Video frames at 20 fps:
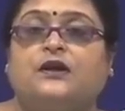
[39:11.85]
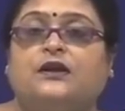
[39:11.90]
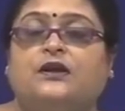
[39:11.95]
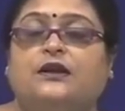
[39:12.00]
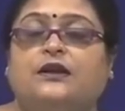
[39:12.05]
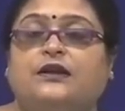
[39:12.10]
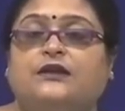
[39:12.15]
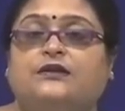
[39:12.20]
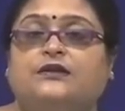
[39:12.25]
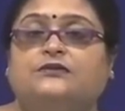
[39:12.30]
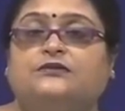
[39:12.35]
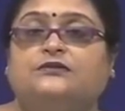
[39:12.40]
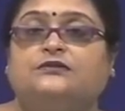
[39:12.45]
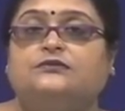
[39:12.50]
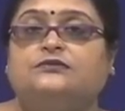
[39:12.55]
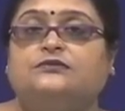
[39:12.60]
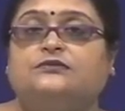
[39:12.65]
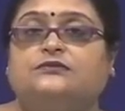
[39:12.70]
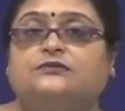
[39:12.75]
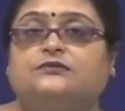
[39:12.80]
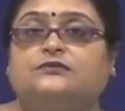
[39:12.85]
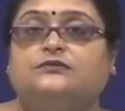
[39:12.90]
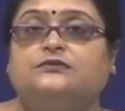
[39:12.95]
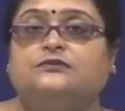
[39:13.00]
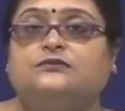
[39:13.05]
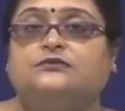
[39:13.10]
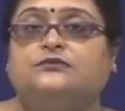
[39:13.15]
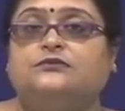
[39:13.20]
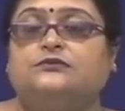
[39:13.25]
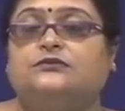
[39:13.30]
Like
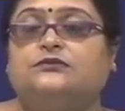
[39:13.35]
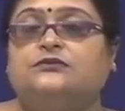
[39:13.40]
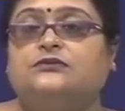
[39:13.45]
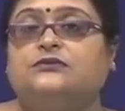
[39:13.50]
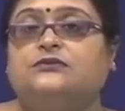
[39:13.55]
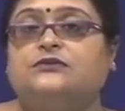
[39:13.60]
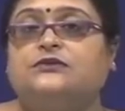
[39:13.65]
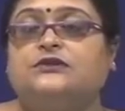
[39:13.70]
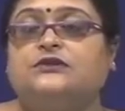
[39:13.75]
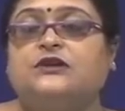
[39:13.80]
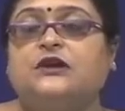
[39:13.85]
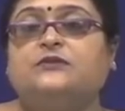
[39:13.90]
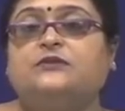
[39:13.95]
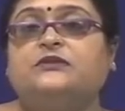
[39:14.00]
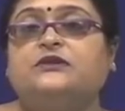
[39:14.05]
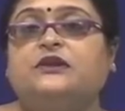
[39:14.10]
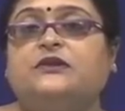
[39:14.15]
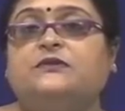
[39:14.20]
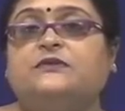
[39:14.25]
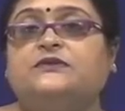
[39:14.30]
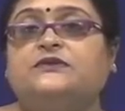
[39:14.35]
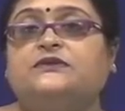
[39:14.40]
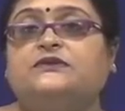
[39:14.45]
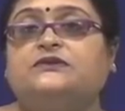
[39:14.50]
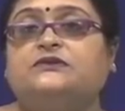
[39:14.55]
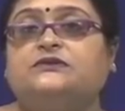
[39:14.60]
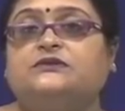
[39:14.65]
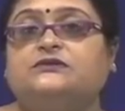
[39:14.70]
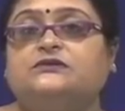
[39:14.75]
sometimes